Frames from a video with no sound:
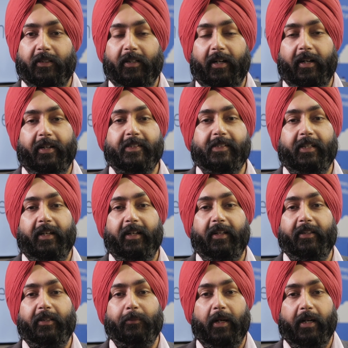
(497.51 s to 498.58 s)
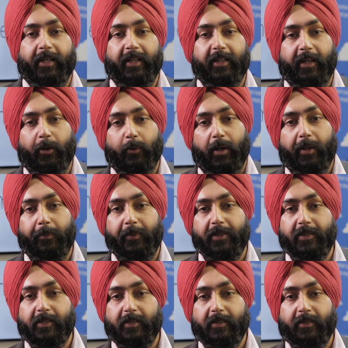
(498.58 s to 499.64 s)
understanding the market
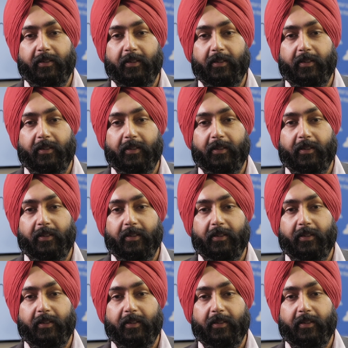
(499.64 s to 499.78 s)
requirements,